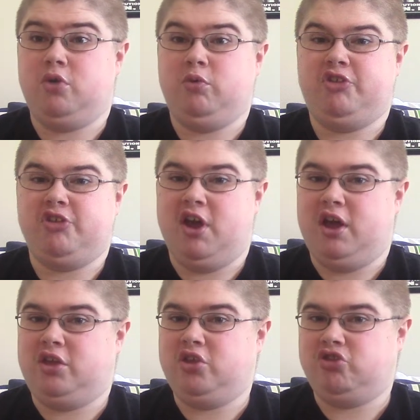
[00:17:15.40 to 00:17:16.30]
Which
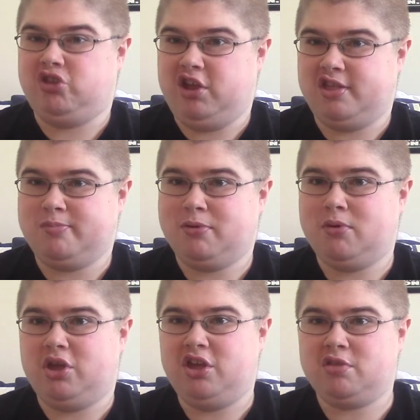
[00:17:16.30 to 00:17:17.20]

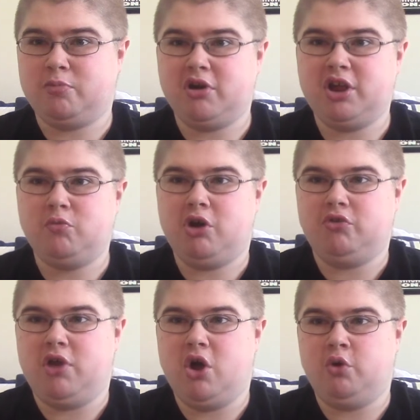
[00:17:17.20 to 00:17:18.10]
he's pretty
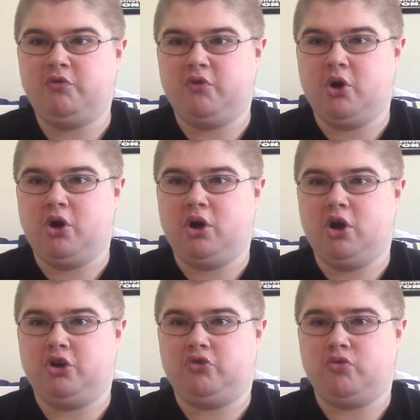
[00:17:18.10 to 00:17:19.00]
well known for
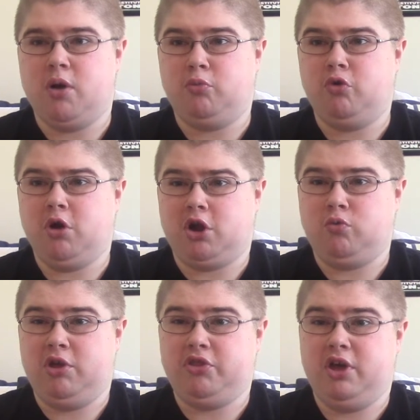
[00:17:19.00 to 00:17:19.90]
her drum work
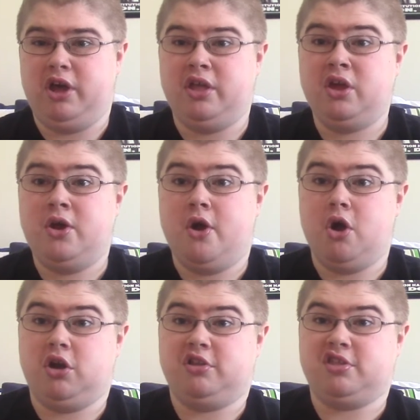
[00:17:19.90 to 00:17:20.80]
with
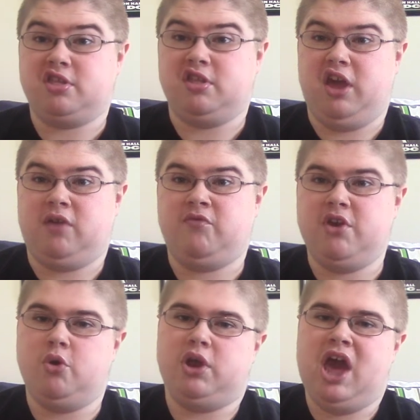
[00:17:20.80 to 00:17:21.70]
artists like
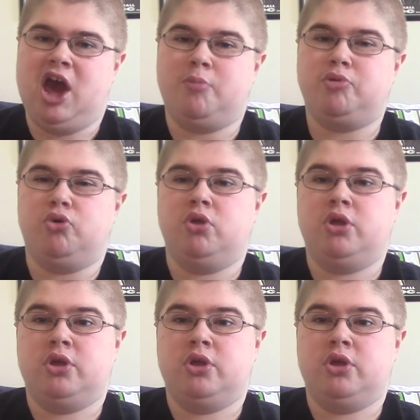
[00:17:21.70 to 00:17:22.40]
Fiona Apple.